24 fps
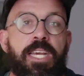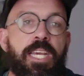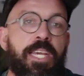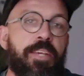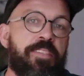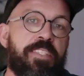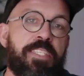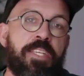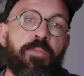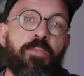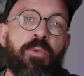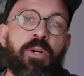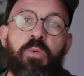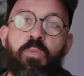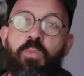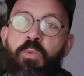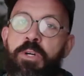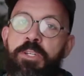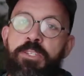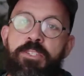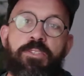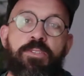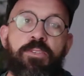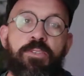If someone
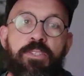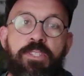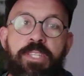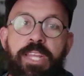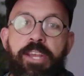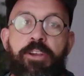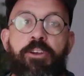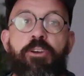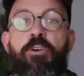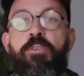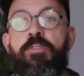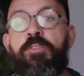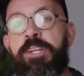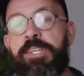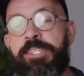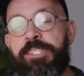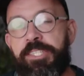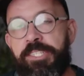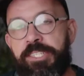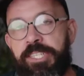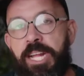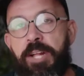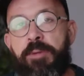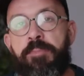wants to take over and
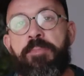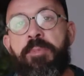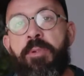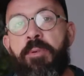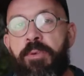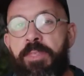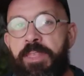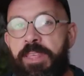just help me